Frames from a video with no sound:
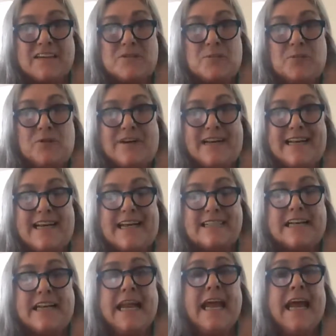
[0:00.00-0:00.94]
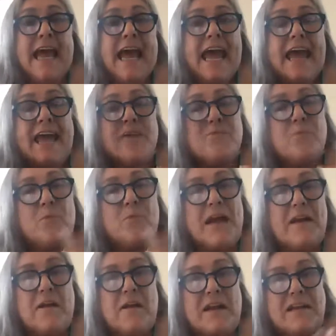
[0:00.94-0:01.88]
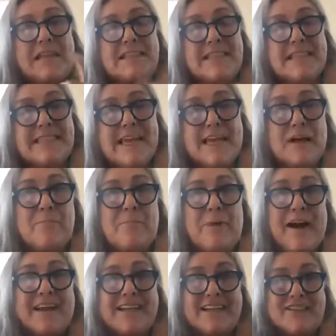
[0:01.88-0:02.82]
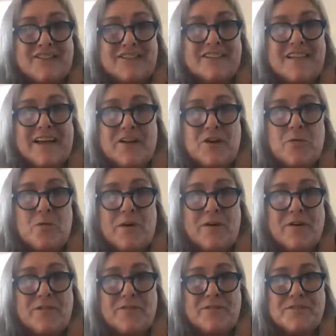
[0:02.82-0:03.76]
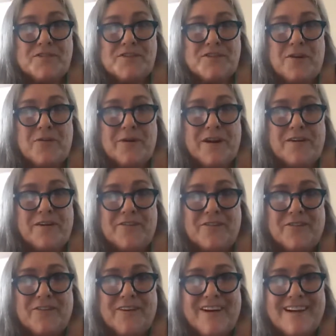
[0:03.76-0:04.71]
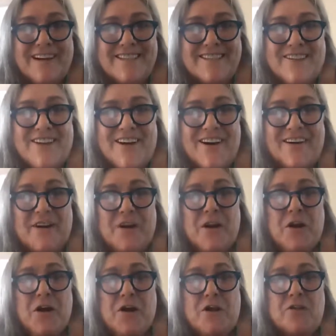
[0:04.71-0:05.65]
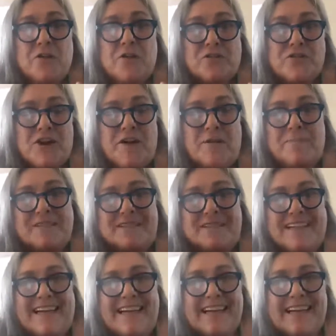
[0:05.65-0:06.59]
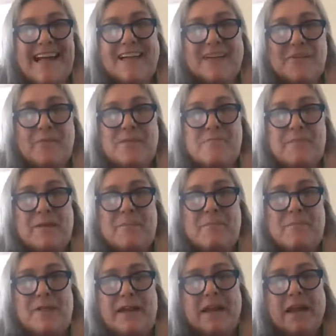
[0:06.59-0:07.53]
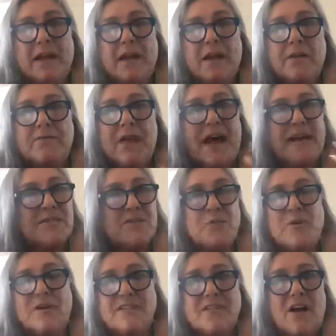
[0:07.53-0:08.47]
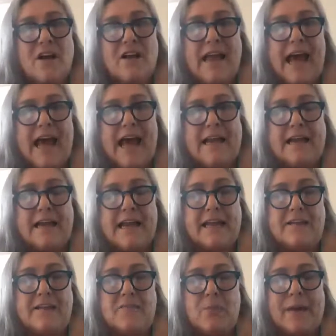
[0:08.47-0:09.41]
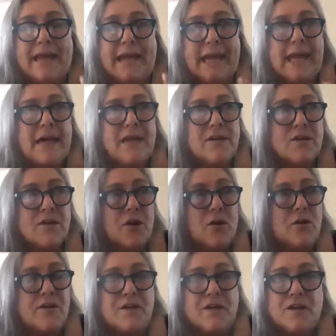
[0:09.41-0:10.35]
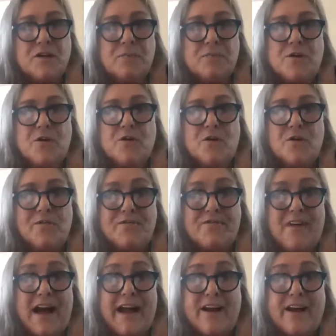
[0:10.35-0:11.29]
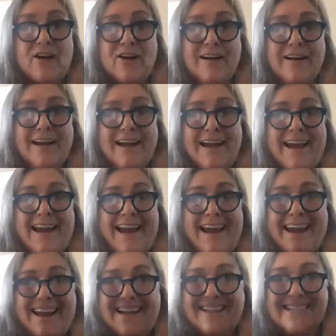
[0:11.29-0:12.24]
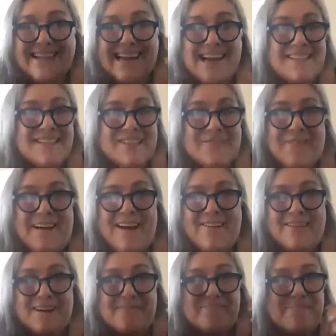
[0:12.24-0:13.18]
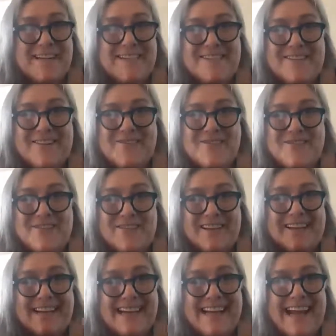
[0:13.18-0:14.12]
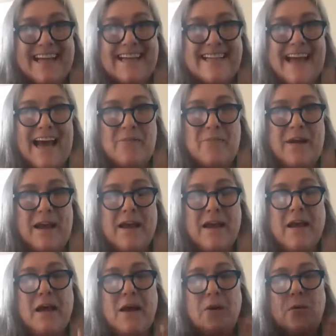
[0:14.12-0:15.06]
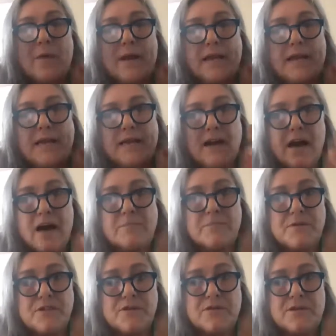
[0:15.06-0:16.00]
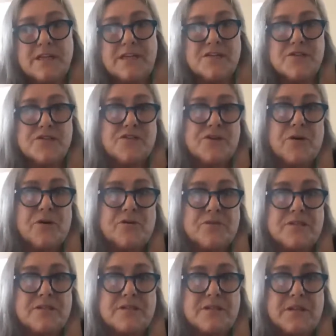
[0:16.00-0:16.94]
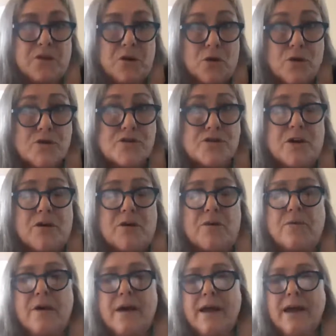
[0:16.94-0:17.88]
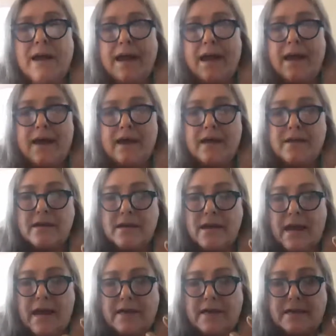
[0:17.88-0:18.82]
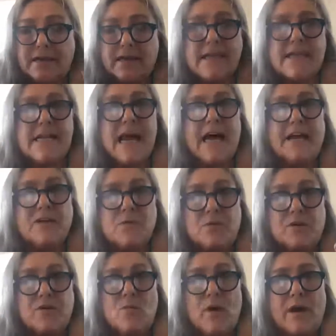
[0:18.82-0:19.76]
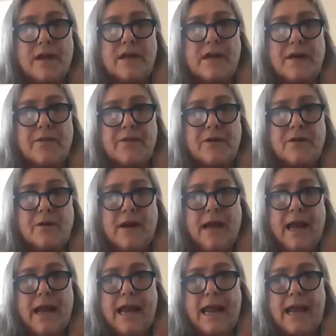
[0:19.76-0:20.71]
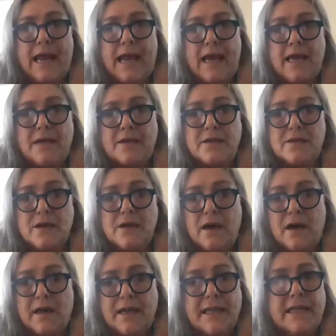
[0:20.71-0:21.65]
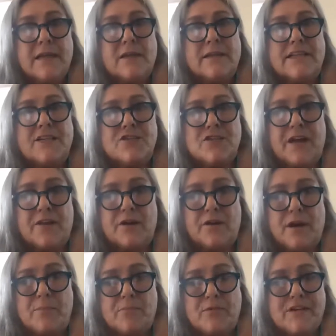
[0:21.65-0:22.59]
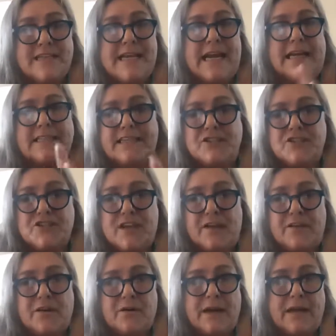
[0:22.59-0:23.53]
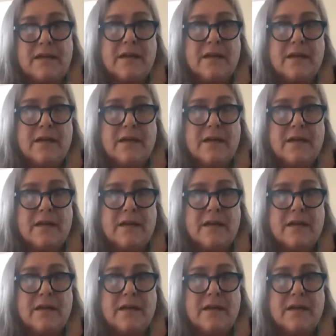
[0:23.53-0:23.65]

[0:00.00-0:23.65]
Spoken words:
we're connected. And it doesn't take a body, just like your wonderful show here at Third Eye Salon. Your job is to connect with people, and that's where it's all at. And if we can't go to the communal fire and dance around and be social and connect that way, we can come to these shows, your show, and connect with one another and heal each other and protect each other